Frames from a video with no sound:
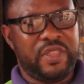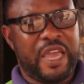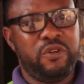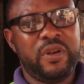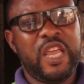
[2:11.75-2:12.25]
They
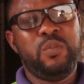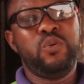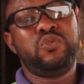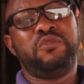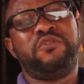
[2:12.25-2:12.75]
are not
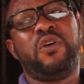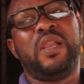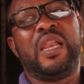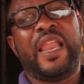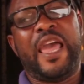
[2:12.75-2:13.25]
able to fall
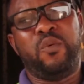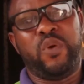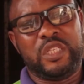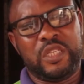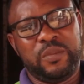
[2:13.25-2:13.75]
in line
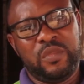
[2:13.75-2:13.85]
with